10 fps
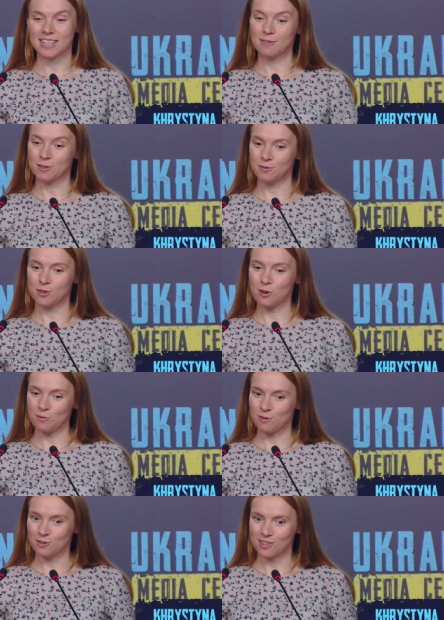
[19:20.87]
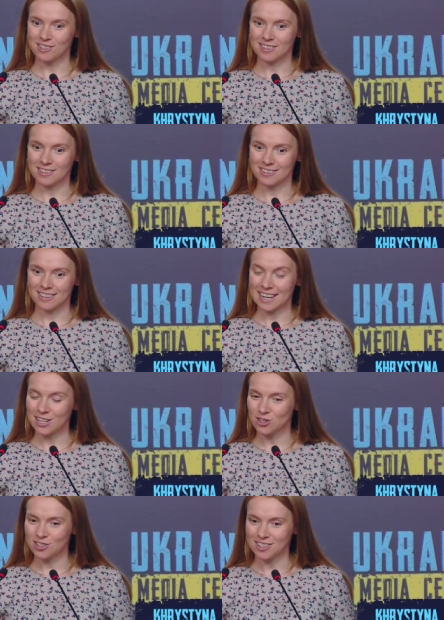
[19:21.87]
this is uh,
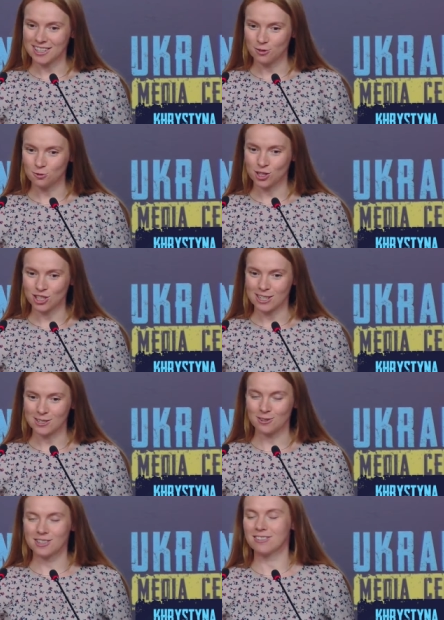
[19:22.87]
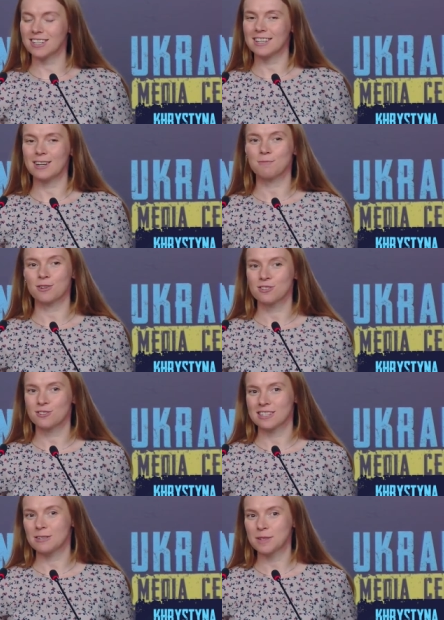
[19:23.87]
the workshop that
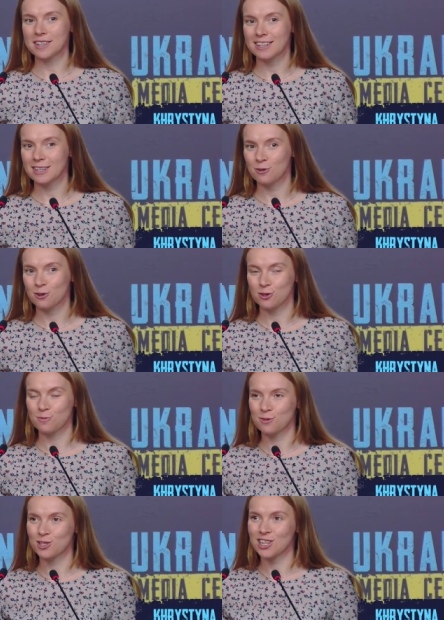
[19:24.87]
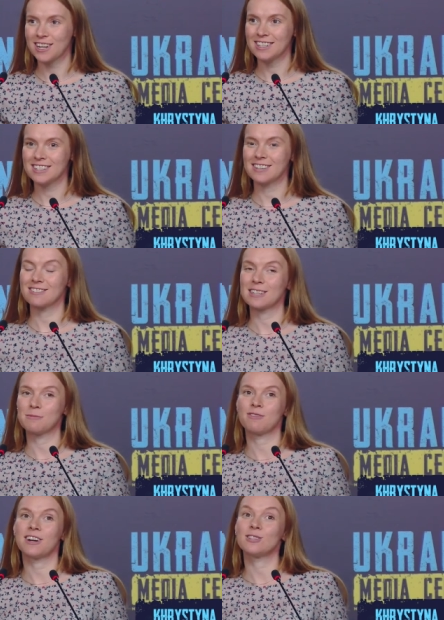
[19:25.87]
uh, will show how
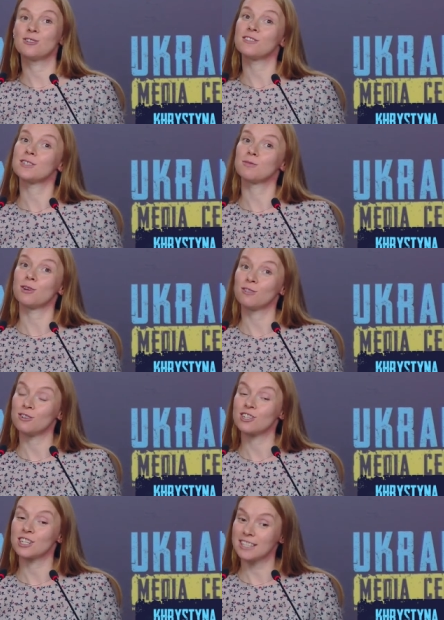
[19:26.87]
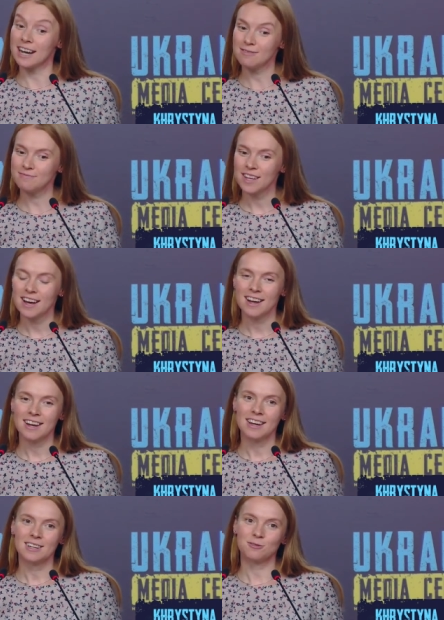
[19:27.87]
to renew things that people
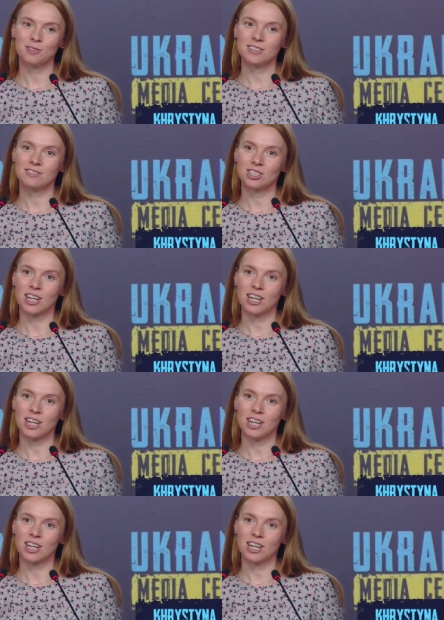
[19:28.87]
just toss